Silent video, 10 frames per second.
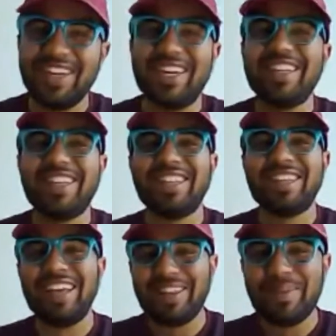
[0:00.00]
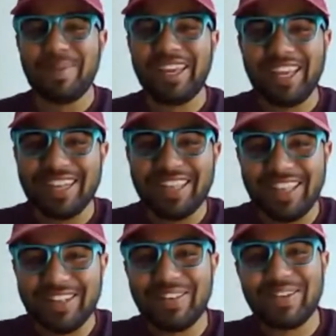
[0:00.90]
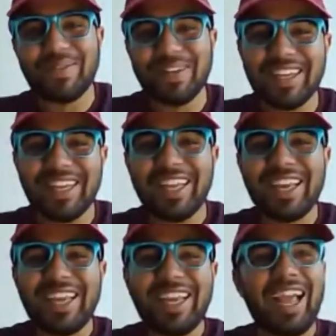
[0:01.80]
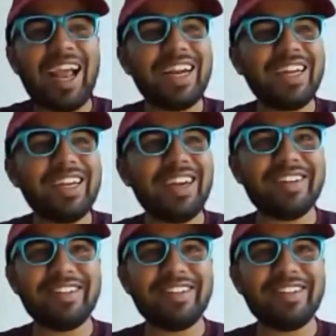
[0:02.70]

it doesn't make any sense to me. And